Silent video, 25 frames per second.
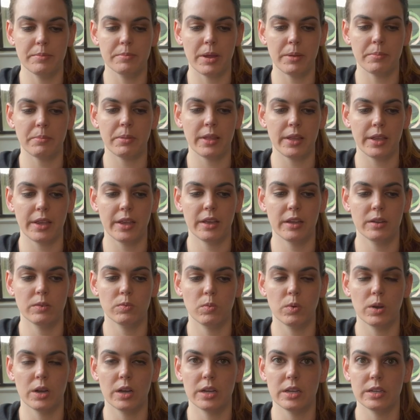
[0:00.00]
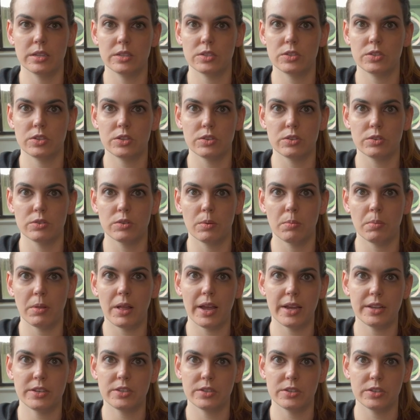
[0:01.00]
my plan was to
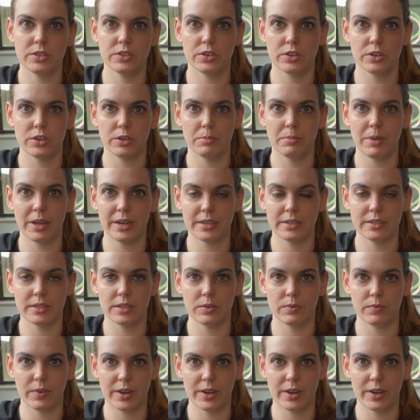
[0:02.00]
apply to internal medicine